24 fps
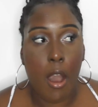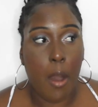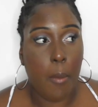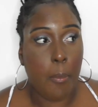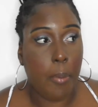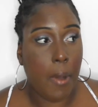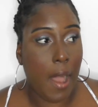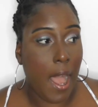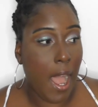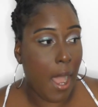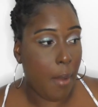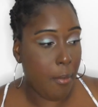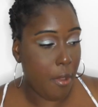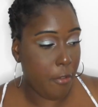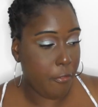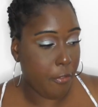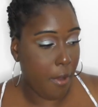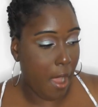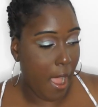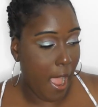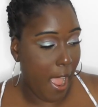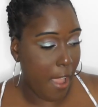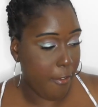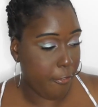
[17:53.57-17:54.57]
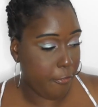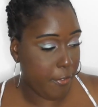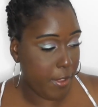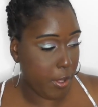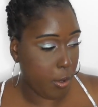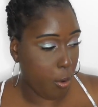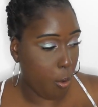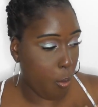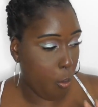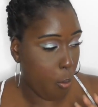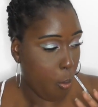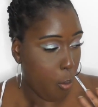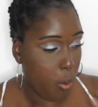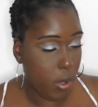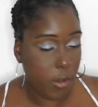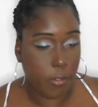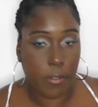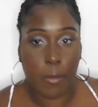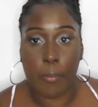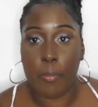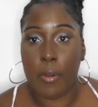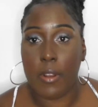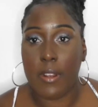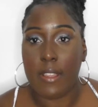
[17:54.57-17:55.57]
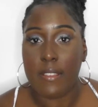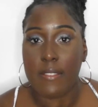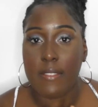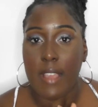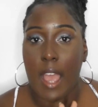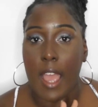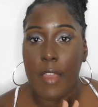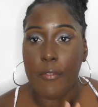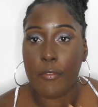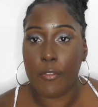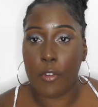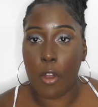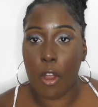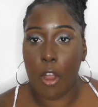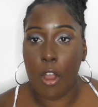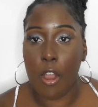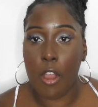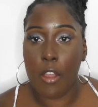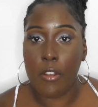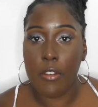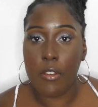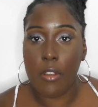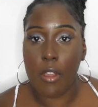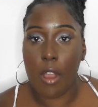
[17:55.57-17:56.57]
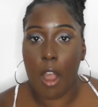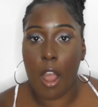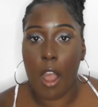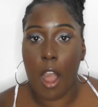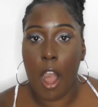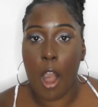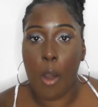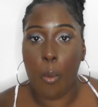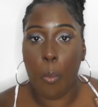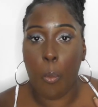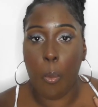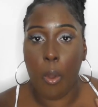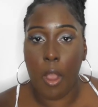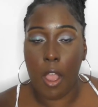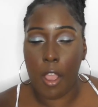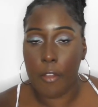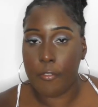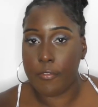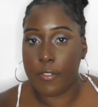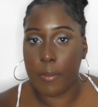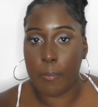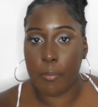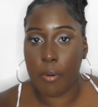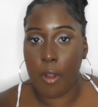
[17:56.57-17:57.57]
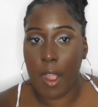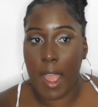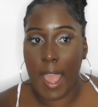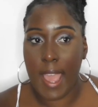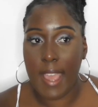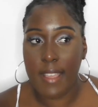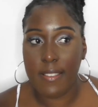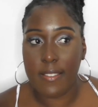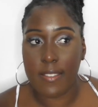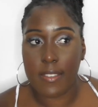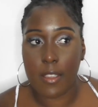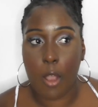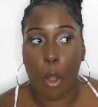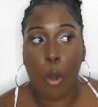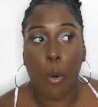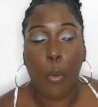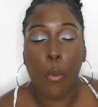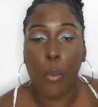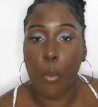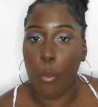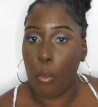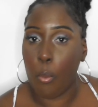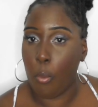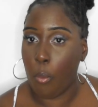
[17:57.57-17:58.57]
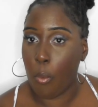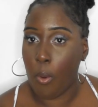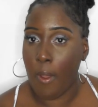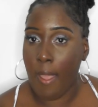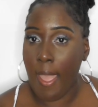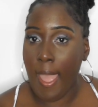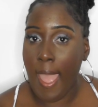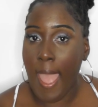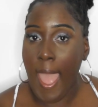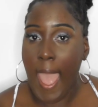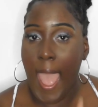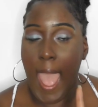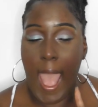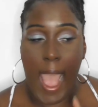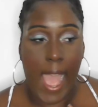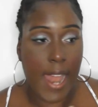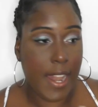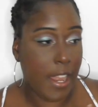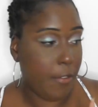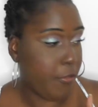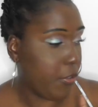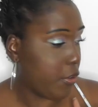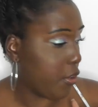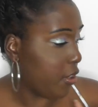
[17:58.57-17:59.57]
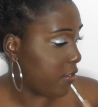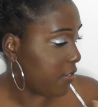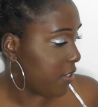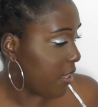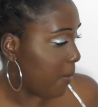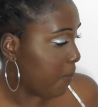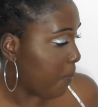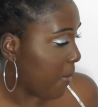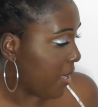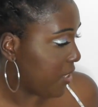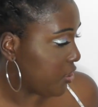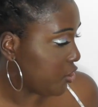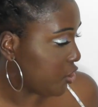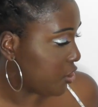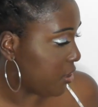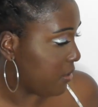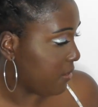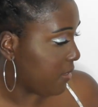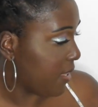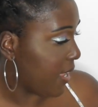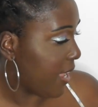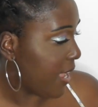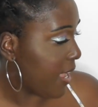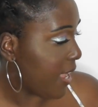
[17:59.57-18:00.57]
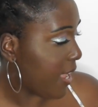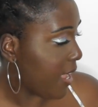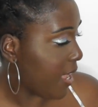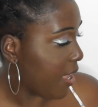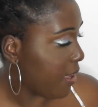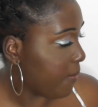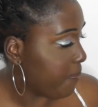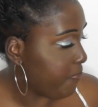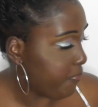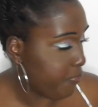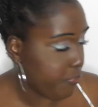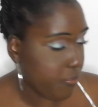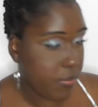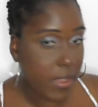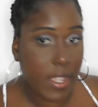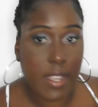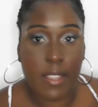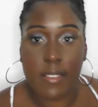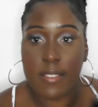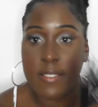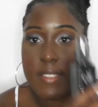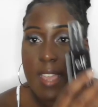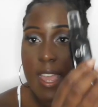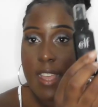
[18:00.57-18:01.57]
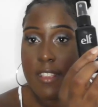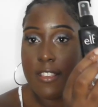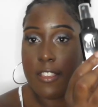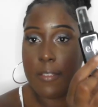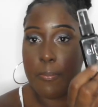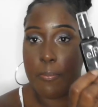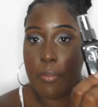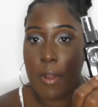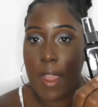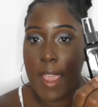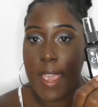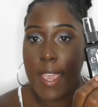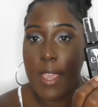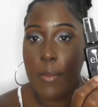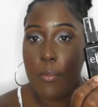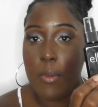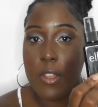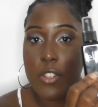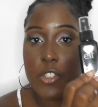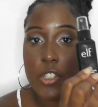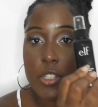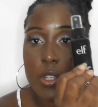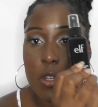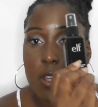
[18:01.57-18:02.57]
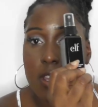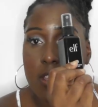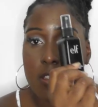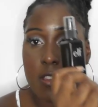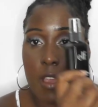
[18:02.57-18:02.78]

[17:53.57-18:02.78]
But however, I think all of the products that I've gotten are worth the price. Oh, and I forgot to mention the setting spray, which is